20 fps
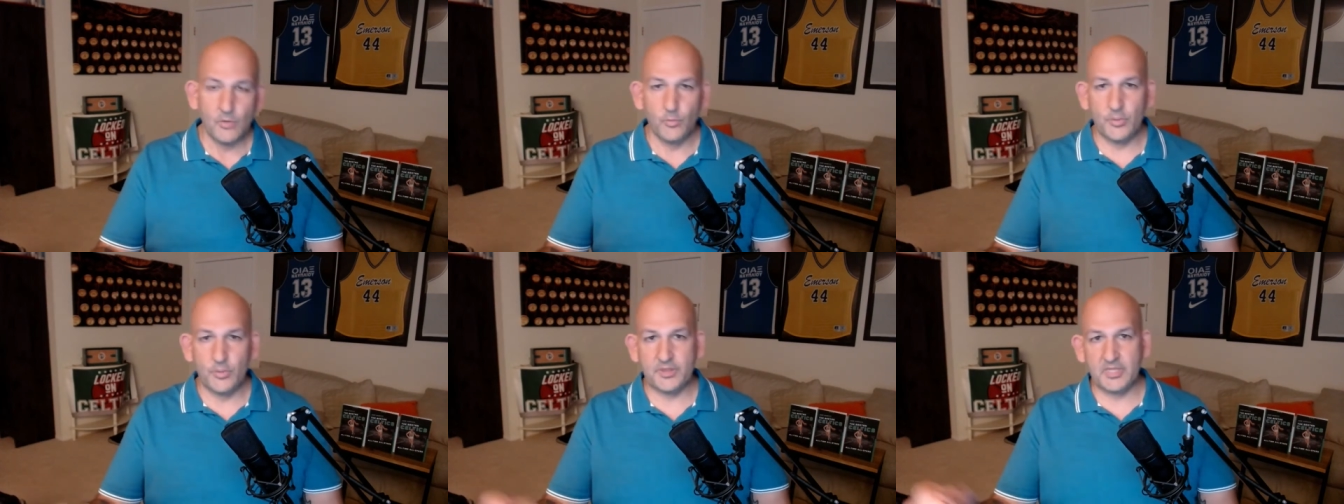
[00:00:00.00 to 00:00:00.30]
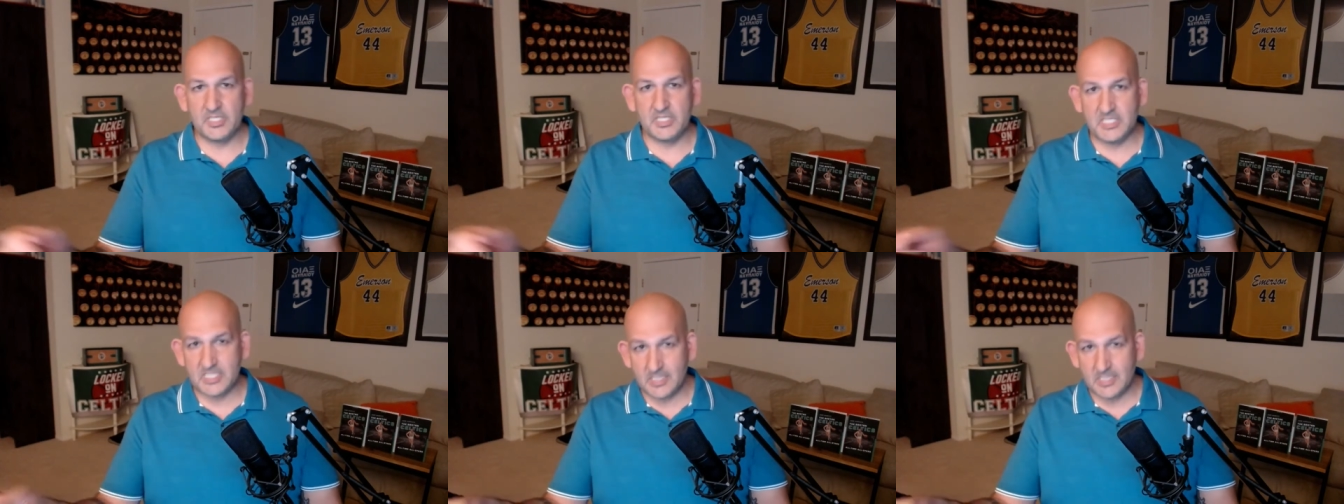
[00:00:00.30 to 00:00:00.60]

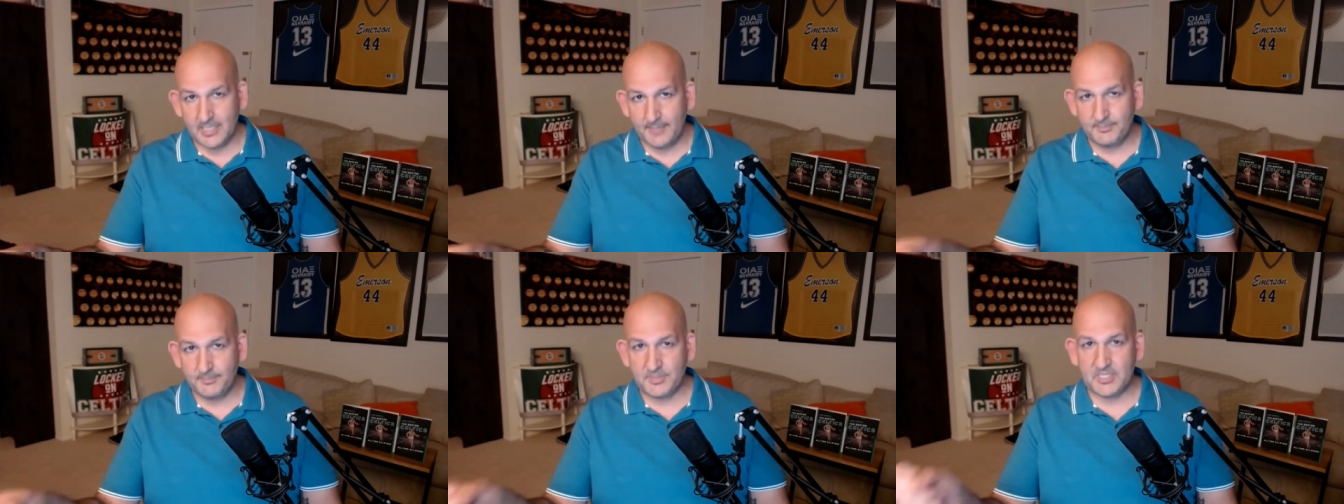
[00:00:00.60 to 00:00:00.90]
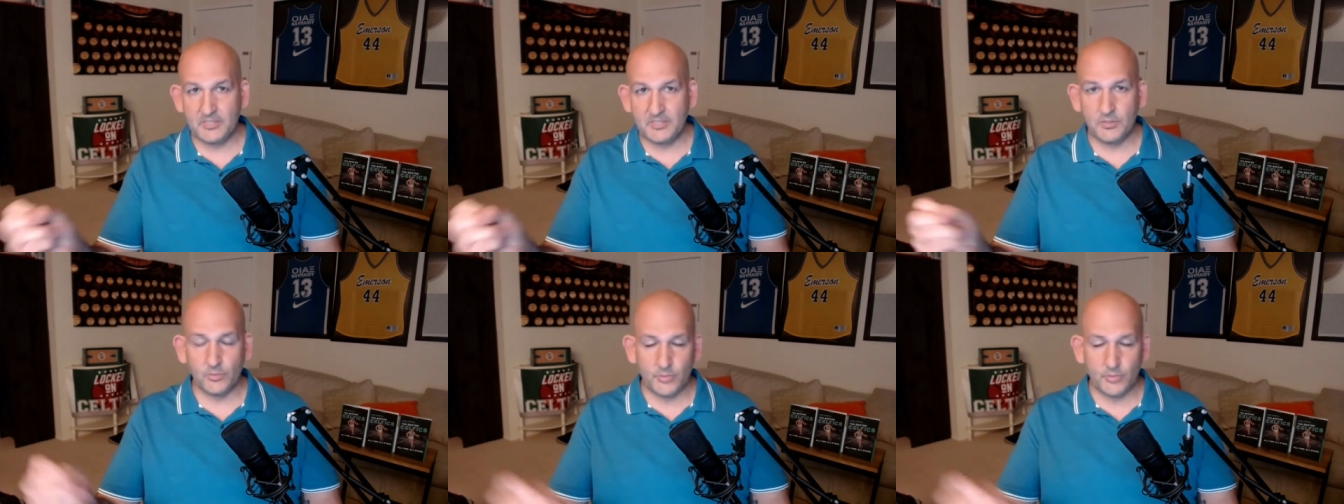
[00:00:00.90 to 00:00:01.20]
with the
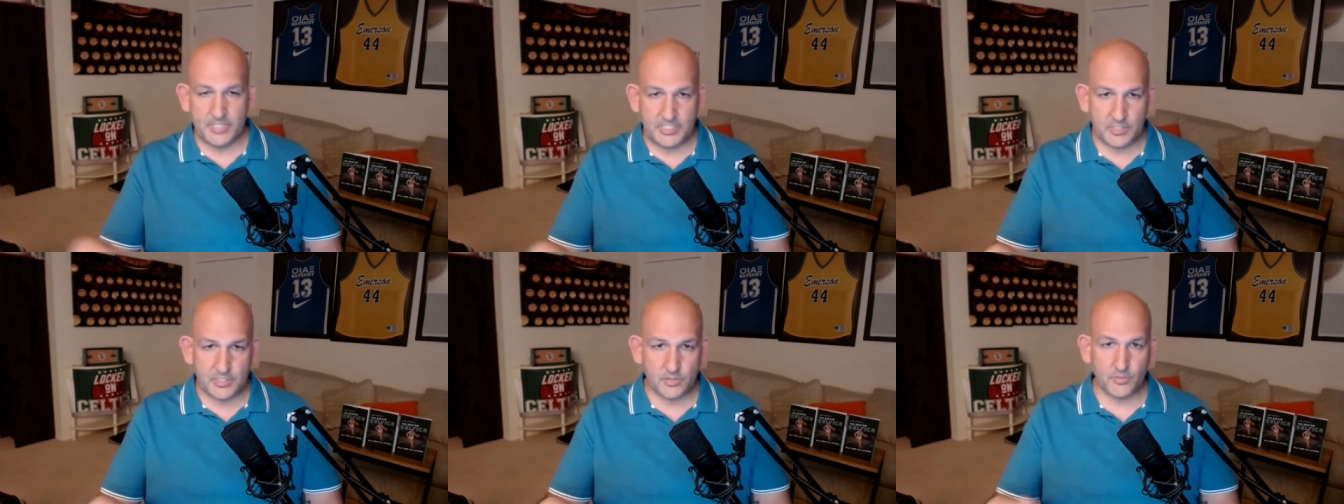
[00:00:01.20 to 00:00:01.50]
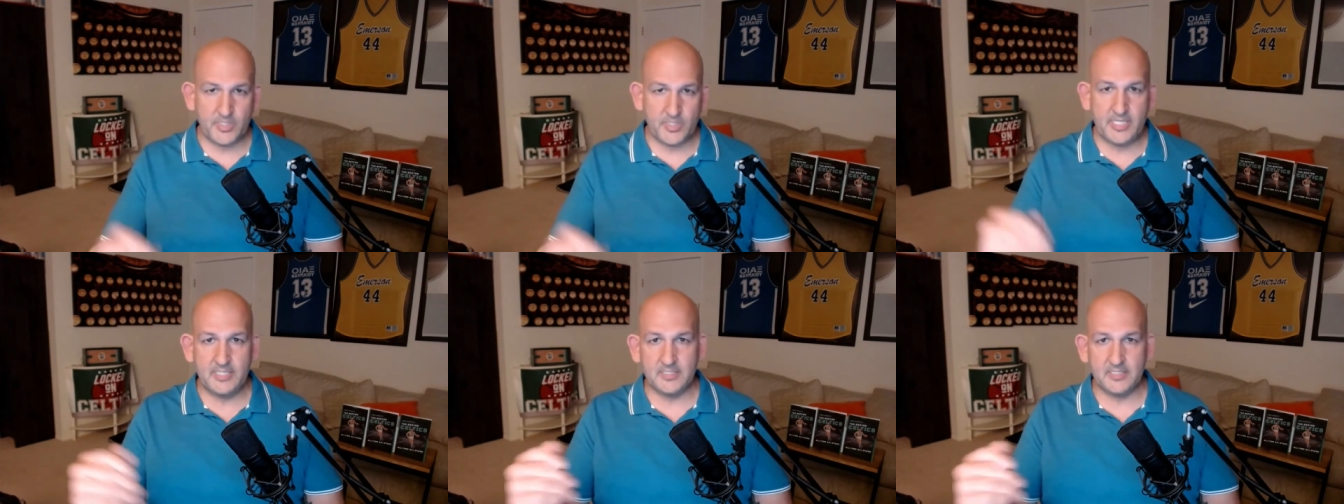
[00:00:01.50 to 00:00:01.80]
slips and the
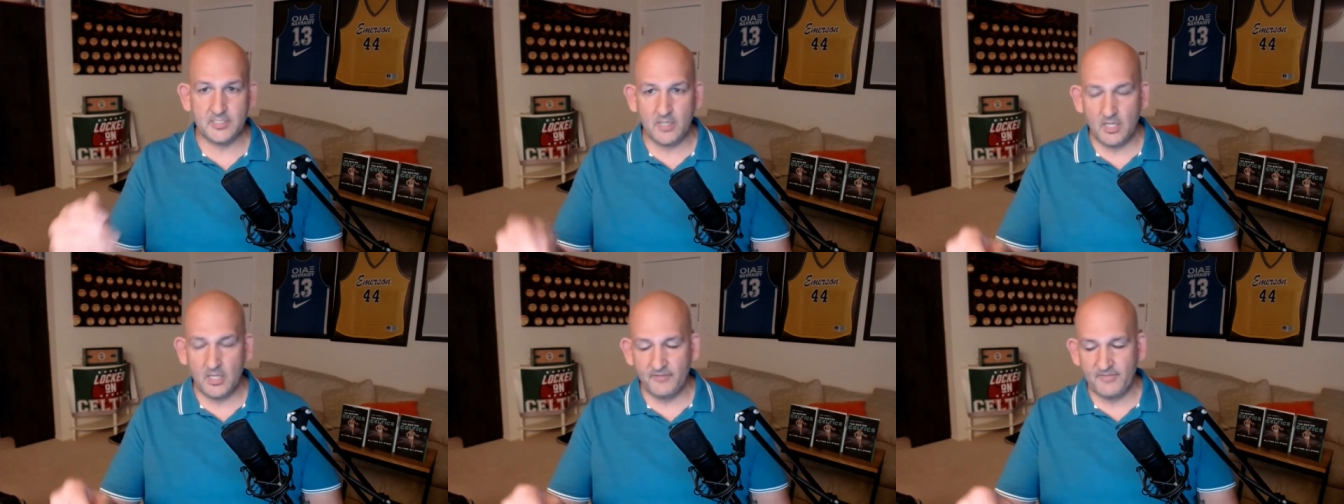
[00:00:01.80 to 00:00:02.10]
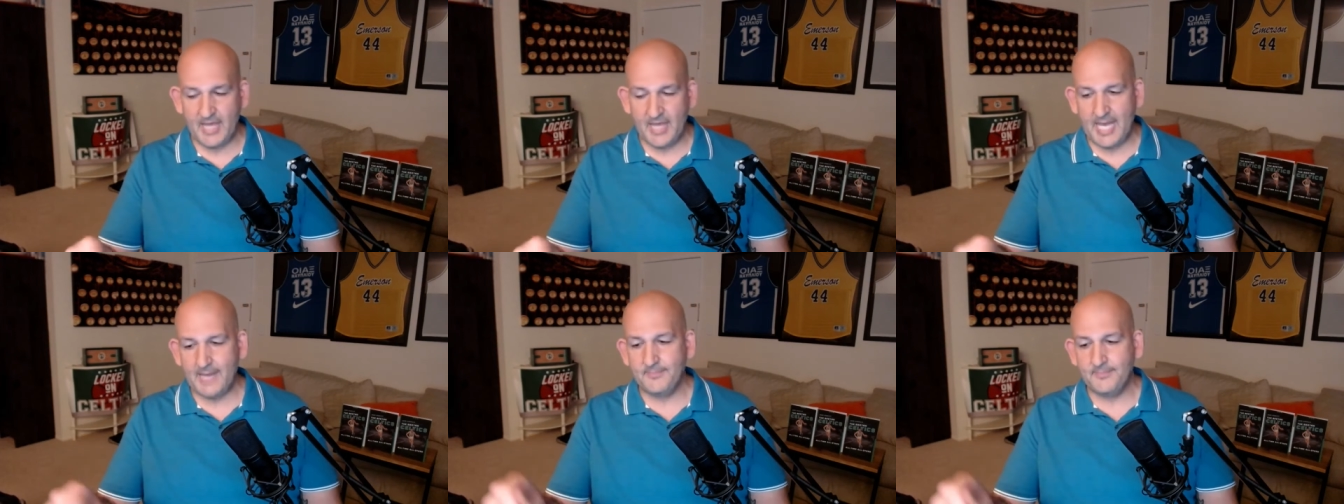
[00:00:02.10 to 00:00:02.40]
rescreens and all
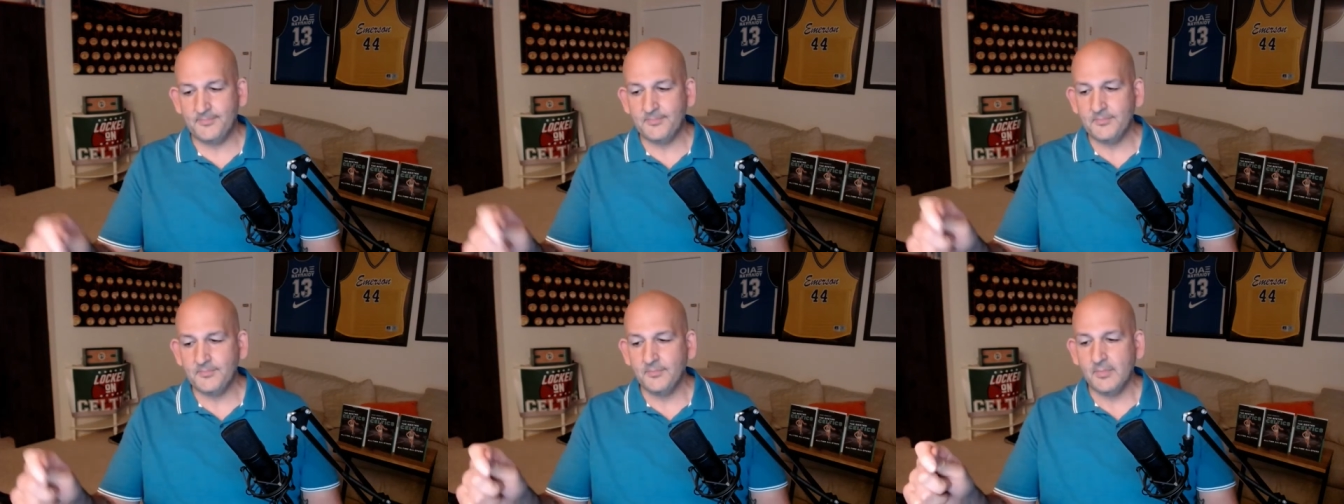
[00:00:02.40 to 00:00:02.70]
of that,